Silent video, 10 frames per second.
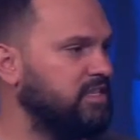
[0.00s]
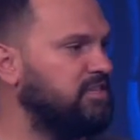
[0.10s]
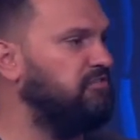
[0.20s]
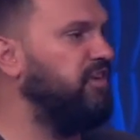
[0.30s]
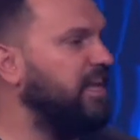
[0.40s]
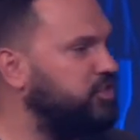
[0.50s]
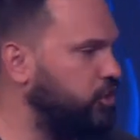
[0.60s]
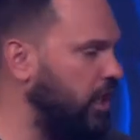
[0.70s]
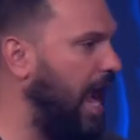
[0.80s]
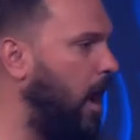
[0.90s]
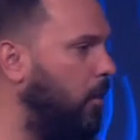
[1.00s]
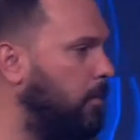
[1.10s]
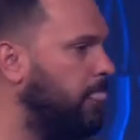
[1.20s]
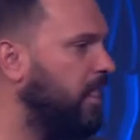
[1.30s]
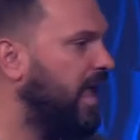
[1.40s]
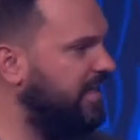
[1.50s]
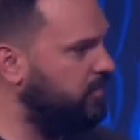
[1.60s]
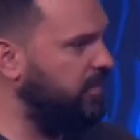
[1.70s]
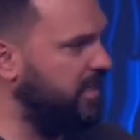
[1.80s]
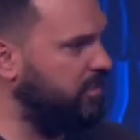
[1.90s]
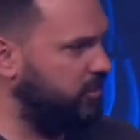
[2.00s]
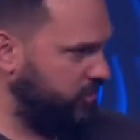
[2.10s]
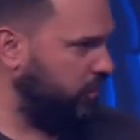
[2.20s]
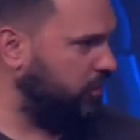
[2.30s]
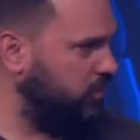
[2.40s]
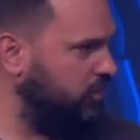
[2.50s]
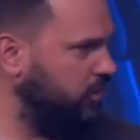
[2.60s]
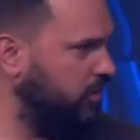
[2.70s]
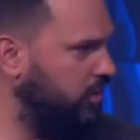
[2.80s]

to venture out and to begin to search,